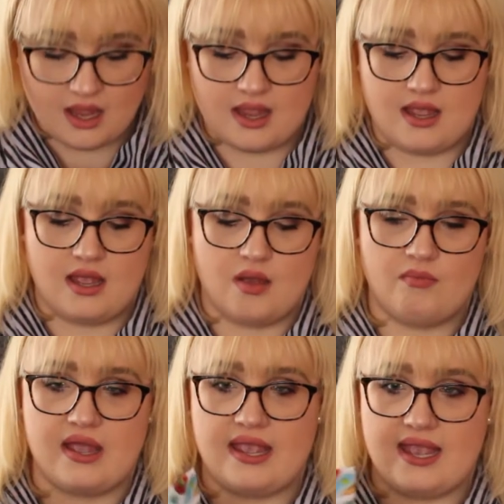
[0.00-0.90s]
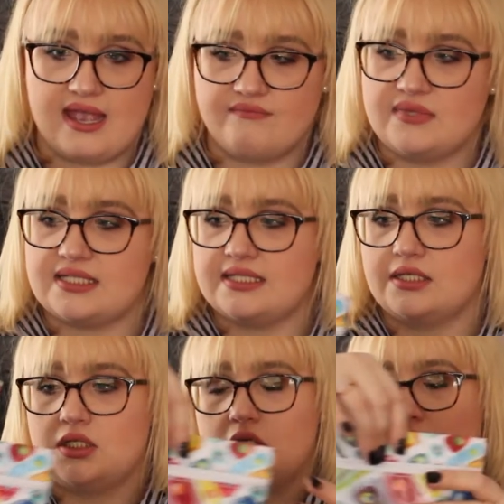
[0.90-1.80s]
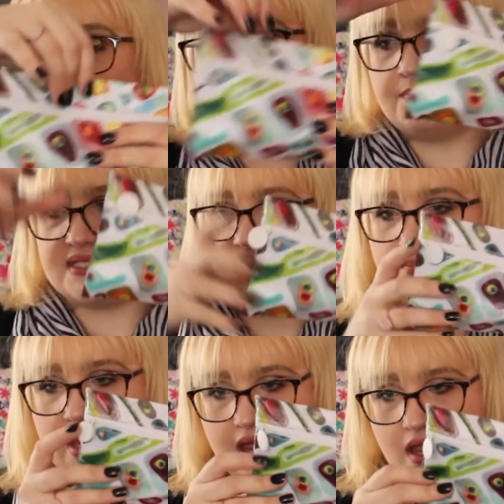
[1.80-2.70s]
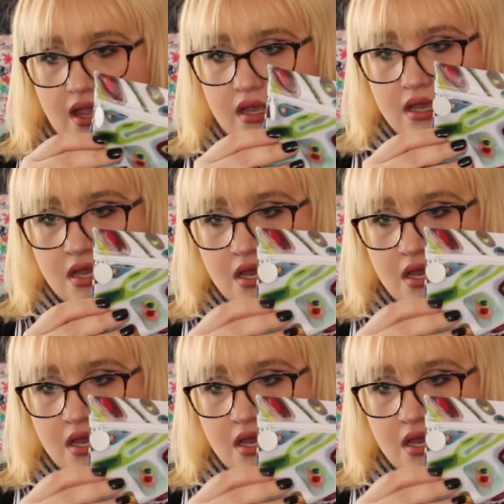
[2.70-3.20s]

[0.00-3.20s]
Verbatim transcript: I have this little Ipsy bag